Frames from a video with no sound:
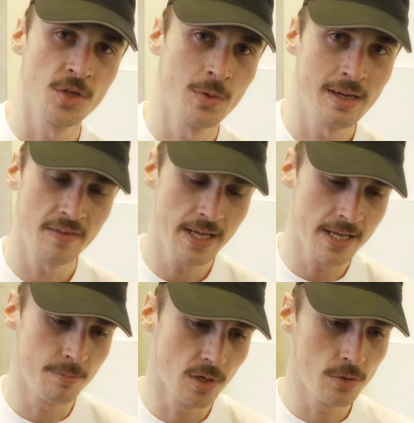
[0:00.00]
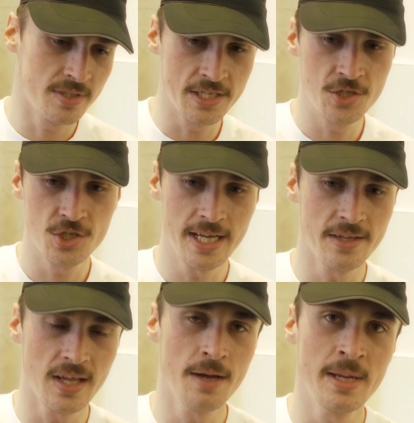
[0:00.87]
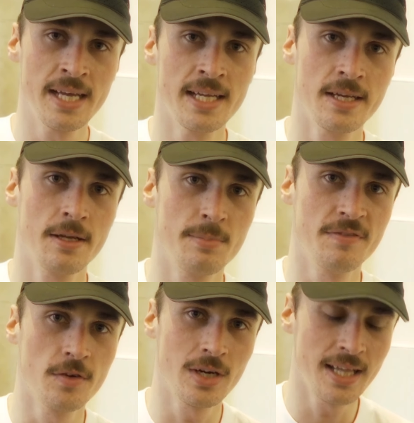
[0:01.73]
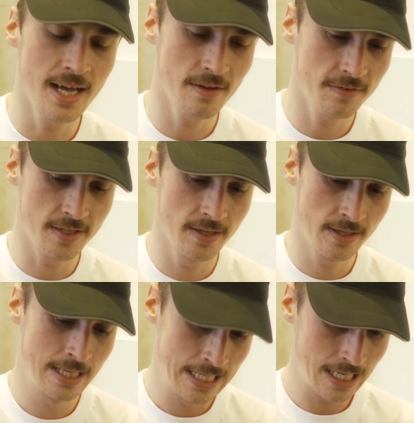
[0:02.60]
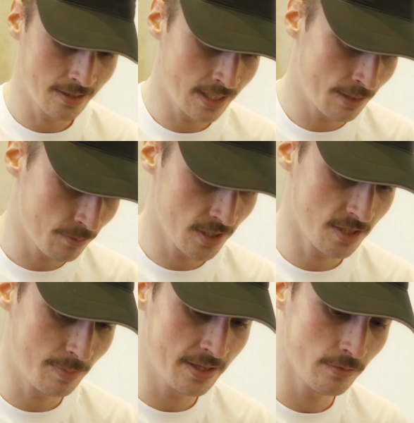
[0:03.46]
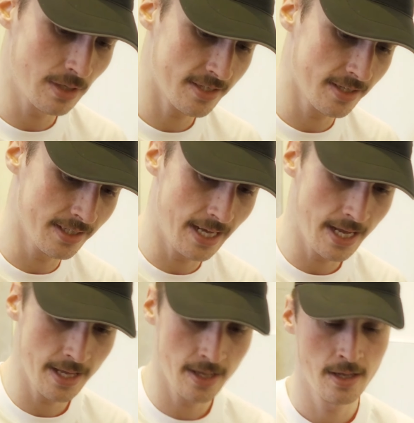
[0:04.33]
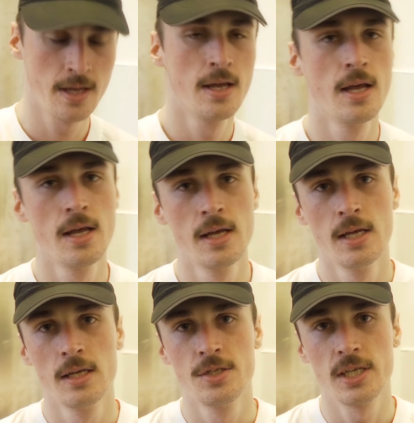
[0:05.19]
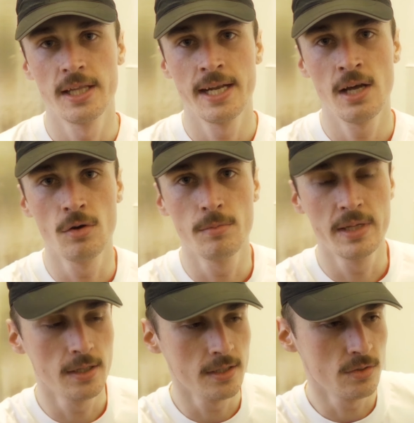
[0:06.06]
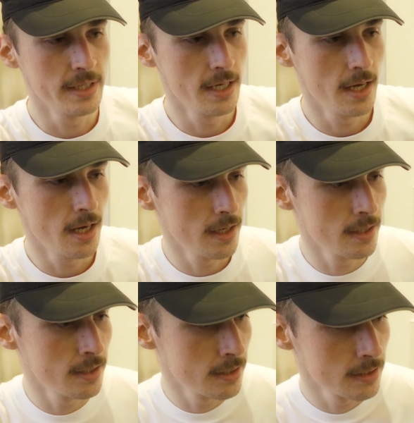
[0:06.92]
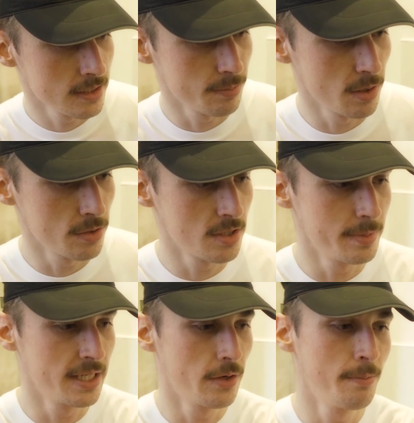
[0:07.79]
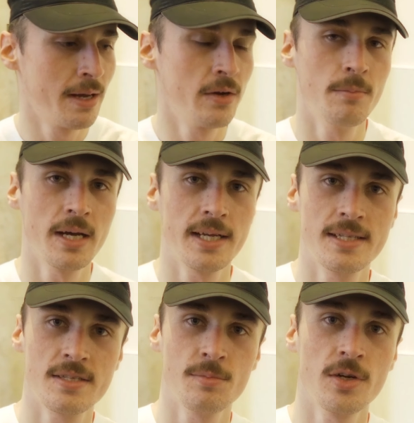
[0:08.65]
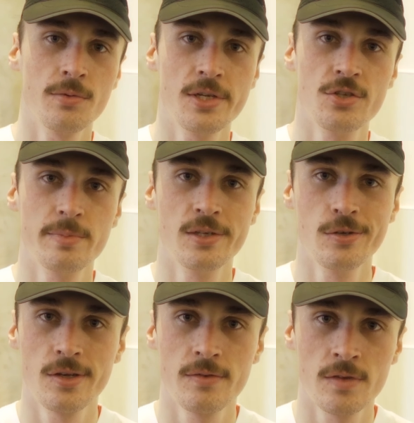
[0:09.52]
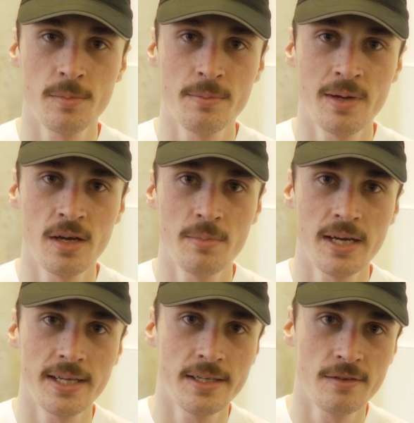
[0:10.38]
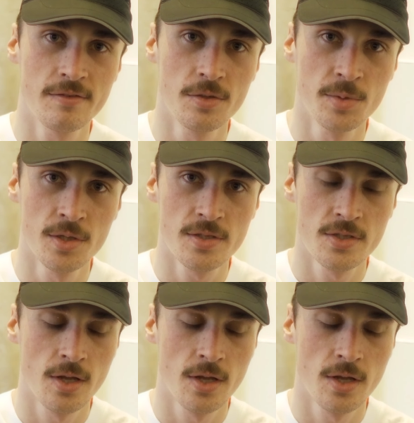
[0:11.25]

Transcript: I'm going to have a protein shake that I made before I left, and then I'm going to spend the rest of the day chilling out because we are supposed to be going mountain biking tomorrow, which should be good. Not been mountain biking in a few months.